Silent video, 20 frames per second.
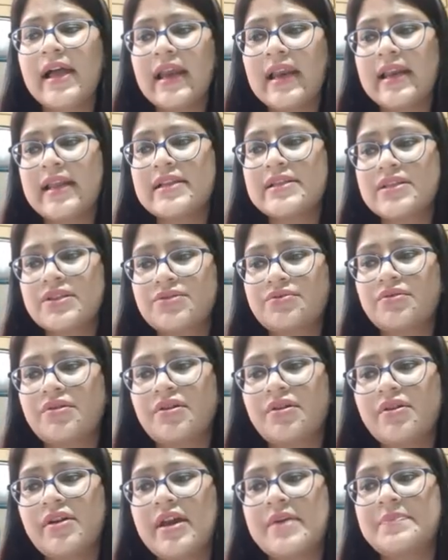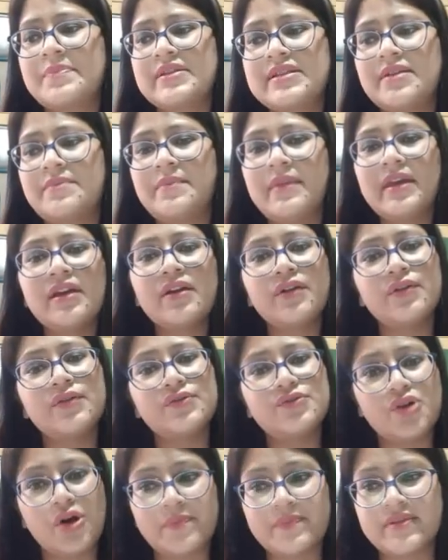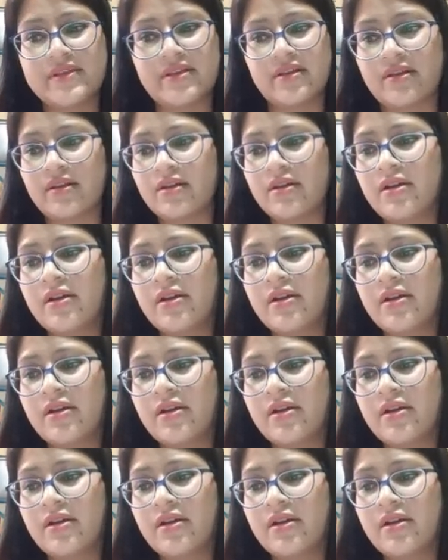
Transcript: leads to your epidemic dropsy.